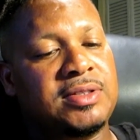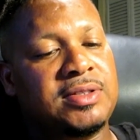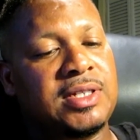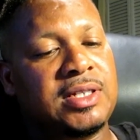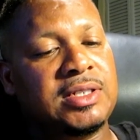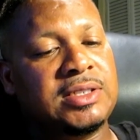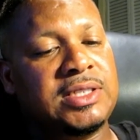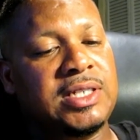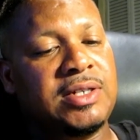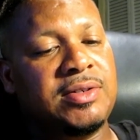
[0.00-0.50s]

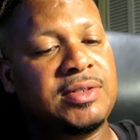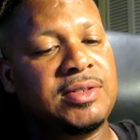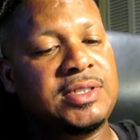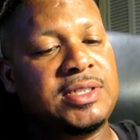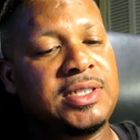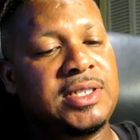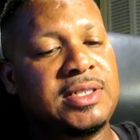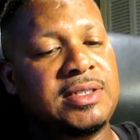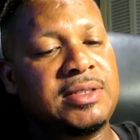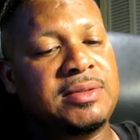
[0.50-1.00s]
Secretary
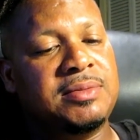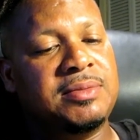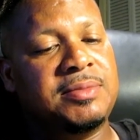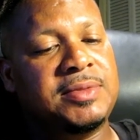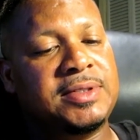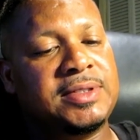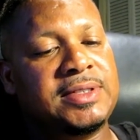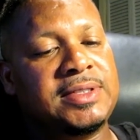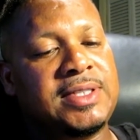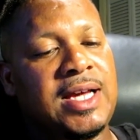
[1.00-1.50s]
Jen
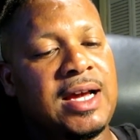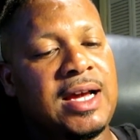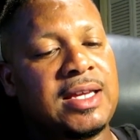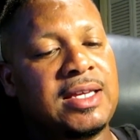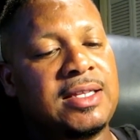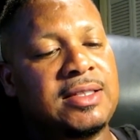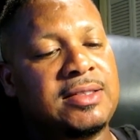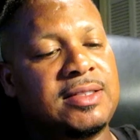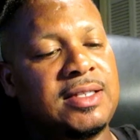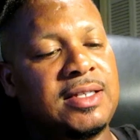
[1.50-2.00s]

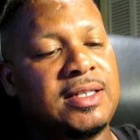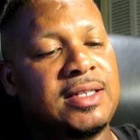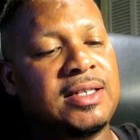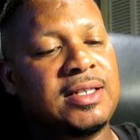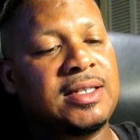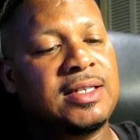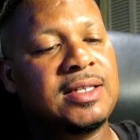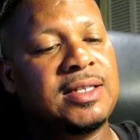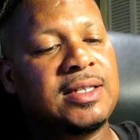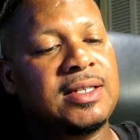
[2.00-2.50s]
Psaki
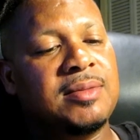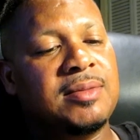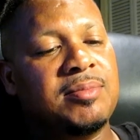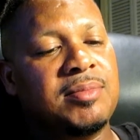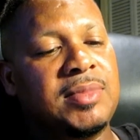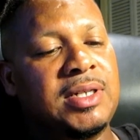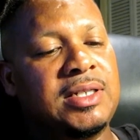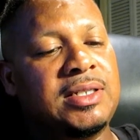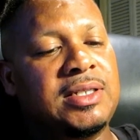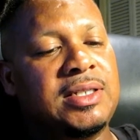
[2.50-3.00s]
said
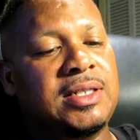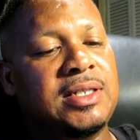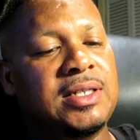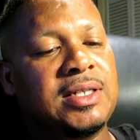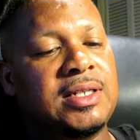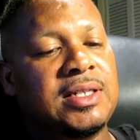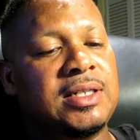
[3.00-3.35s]
Monday